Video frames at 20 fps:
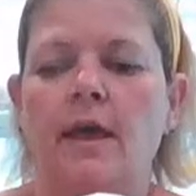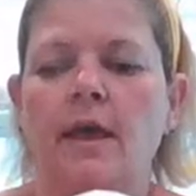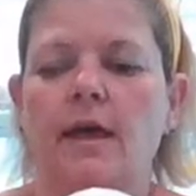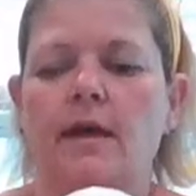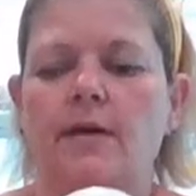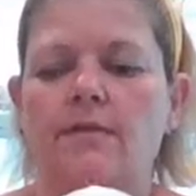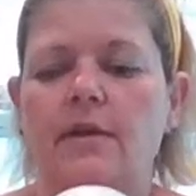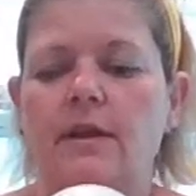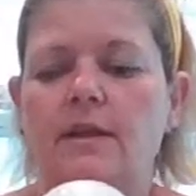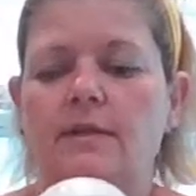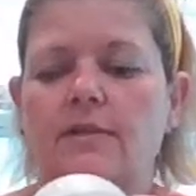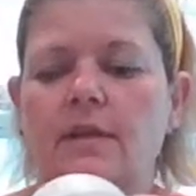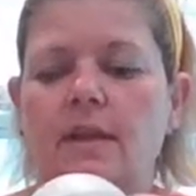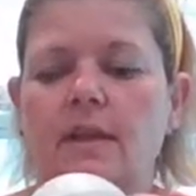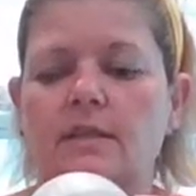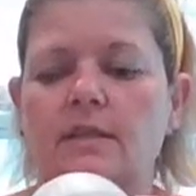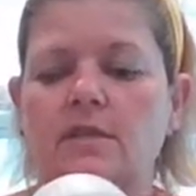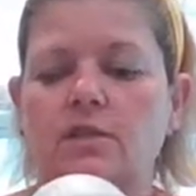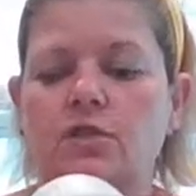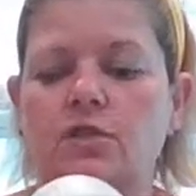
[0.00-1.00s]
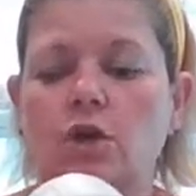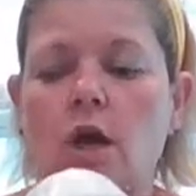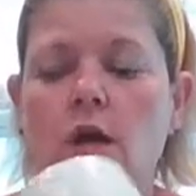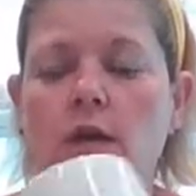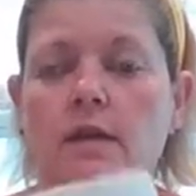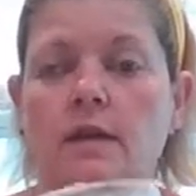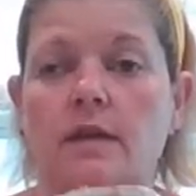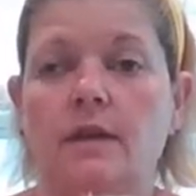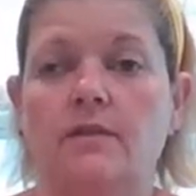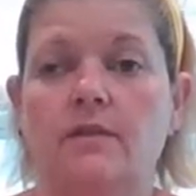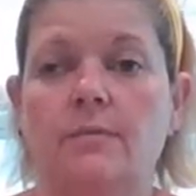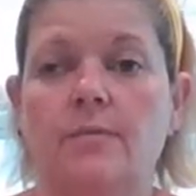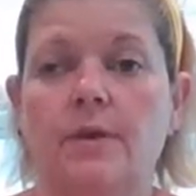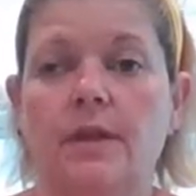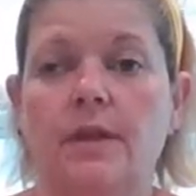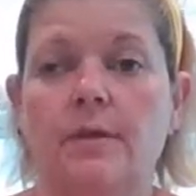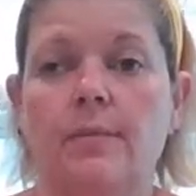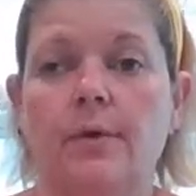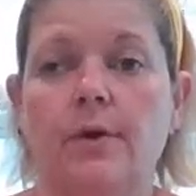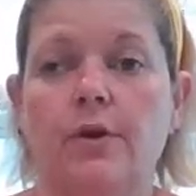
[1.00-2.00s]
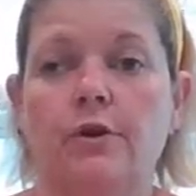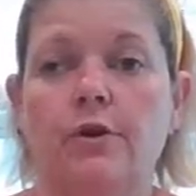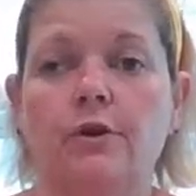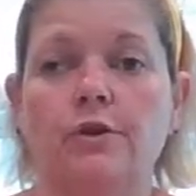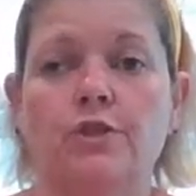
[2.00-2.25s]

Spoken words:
If anything, is the chocolate and the peanut butter.